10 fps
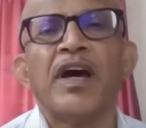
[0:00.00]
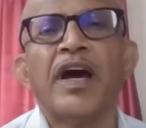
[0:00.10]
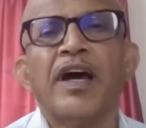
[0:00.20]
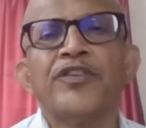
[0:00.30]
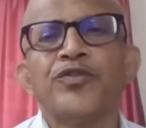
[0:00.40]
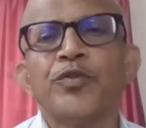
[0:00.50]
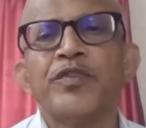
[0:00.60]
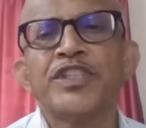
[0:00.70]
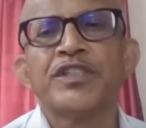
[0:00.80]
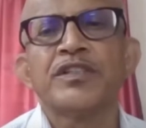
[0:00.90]
as you
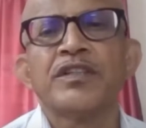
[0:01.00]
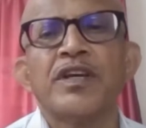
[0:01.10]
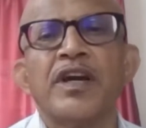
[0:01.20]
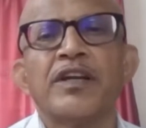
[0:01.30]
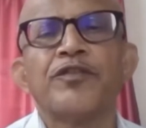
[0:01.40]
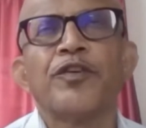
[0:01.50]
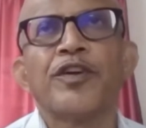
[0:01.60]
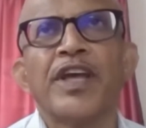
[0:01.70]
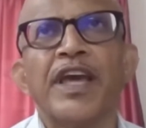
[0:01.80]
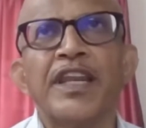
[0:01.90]
wish and
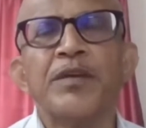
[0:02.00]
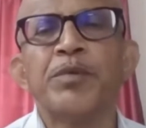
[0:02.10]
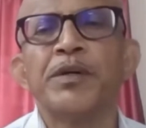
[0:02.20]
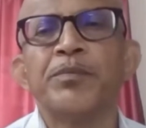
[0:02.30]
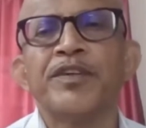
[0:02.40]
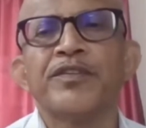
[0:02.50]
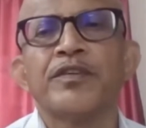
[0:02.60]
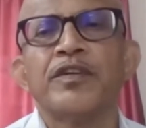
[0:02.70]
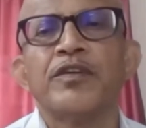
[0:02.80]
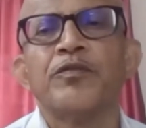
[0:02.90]
for any
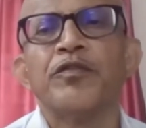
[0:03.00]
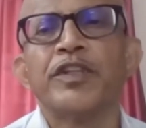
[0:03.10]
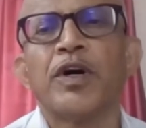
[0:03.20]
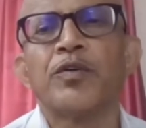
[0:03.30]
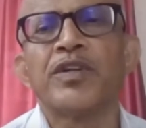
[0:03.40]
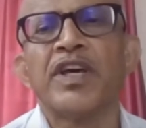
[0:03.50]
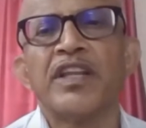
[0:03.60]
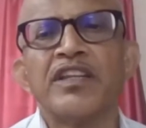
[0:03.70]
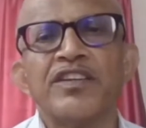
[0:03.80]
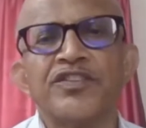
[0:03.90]
purpose without
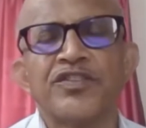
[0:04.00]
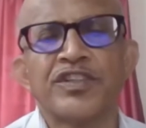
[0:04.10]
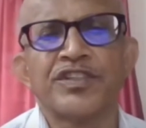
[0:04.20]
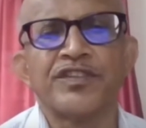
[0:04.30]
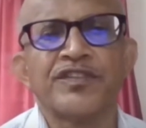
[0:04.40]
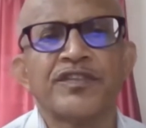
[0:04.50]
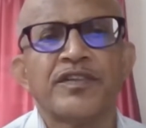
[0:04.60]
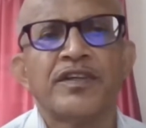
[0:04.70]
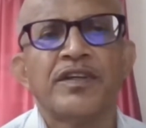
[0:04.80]
any restrictions.